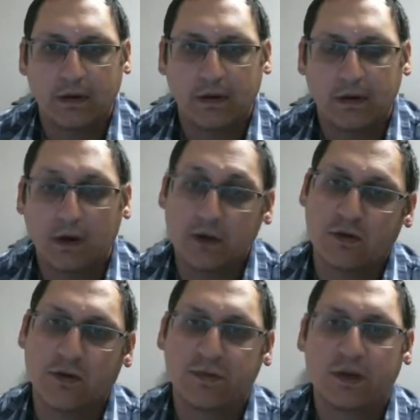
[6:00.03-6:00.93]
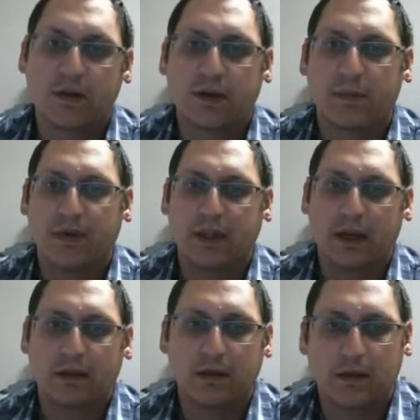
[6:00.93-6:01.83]
Alright, so Whimsicott's going to
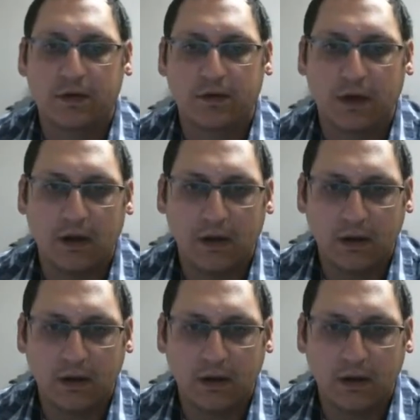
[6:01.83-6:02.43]
protect. That's okay.